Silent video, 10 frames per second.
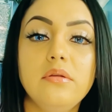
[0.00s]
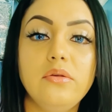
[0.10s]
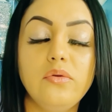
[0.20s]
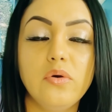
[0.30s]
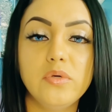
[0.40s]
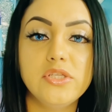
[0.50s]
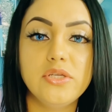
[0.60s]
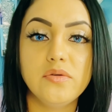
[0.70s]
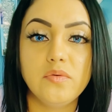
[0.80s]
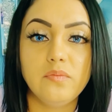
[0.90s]
You know what to
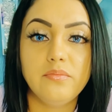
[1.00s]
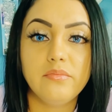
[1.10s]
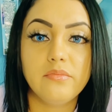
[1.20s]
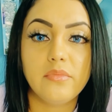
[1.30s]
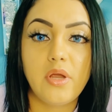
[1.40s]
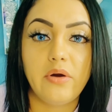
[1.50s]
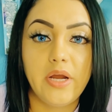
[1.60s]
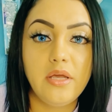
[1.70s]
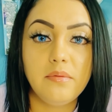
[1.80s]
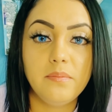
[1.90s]
do. All
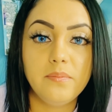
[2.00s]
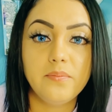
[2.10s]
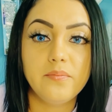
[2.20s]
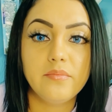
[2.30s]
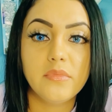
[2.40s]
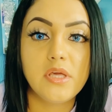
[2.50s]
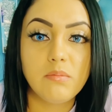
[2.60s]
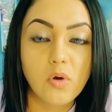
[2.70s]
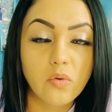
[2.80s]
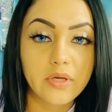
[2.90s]
right?
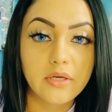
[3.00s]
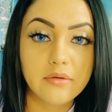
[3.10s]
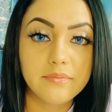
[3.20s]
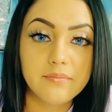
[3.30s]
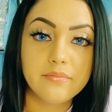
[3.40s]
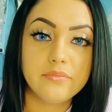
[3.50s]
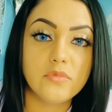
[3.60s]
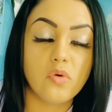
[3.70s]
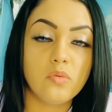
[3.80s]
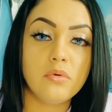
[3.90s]
Keep going.
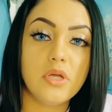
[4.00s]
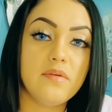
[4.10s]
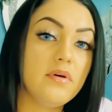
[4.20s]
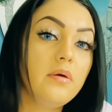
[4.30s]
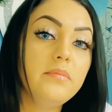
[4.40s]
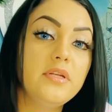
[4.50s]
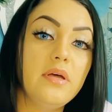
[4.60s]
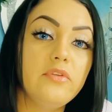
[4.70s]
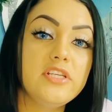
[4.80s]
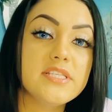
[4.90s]
Don't give up. The
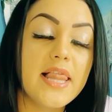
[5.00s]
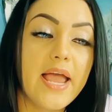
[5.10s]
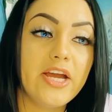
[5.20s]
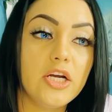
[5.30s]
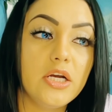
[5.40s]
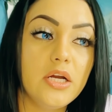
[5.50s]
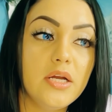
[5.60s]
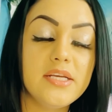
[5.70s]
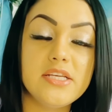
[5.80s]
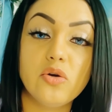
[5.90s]
devil is a liar.
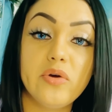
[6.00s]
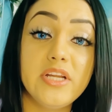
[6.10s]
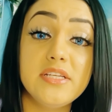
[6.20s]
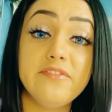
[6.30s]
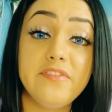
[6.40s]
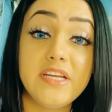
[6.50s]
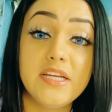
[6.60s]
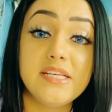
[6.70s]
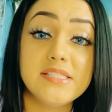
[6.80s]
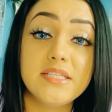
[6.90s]
He's already
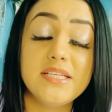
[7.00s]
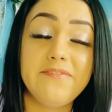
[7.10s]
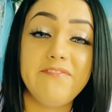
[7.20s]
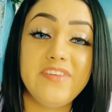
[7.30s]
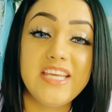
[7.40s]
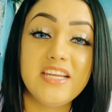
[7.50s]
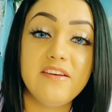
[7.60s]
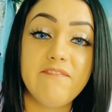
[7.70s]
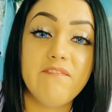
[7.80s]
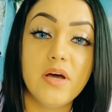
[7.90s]
defeated. He's a
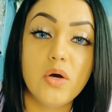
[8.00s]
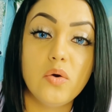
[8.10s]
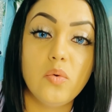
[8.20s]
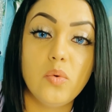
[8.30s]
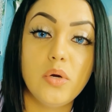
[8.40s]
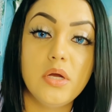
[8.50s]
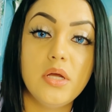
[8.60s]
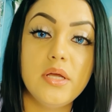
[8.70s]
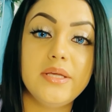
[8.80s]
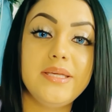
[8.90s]
defeated foe.
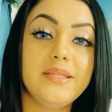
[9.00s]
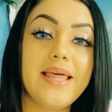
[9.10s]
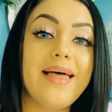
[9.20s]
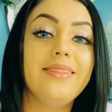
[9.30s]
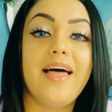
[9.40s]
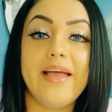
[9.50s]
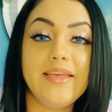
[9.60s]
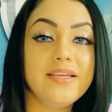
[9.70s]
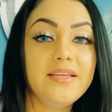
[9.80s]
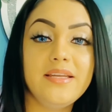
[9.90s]
He, that
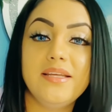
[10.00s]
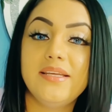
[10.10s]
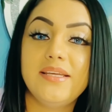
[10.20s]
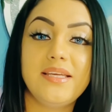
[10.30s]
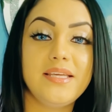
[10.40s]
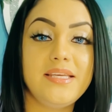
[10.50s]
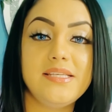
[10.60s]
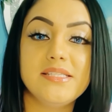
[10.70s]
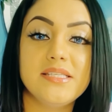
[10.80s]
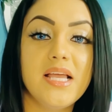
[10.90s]
lion,
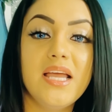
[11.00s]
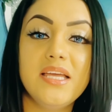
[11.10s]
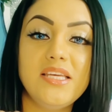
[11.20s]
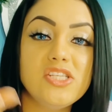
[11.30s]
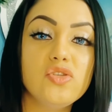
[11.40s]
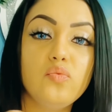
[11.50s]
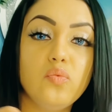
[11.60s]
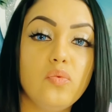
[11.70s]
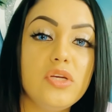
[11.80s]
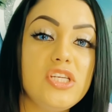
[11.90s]
he's he's
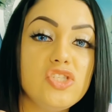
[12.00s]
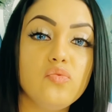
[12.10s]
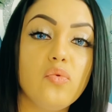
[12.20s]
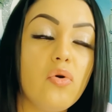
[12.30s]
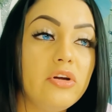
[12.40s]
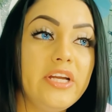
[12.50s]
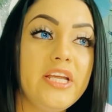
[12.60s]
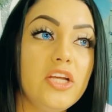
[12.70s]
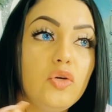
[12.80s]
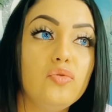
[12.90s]
he's
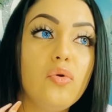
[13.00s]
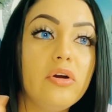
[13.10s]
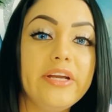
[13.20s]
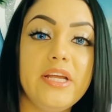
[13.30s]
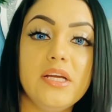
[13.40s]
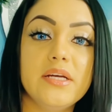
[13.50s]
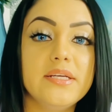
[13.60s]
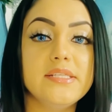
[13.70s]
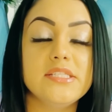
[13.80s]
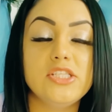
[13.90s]
roaring and roaring
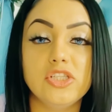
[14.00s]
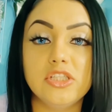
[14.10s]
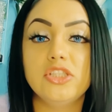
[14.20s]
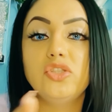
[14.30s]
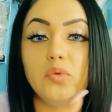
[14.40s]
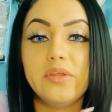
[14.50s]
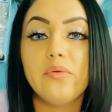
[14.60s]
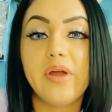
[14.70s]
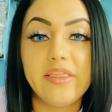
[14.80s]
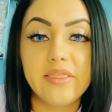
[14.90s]
cuz you're doing
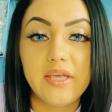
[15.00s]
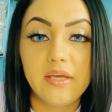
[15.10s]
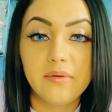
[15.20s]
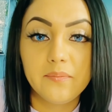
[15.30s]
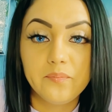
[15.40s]
the right thing.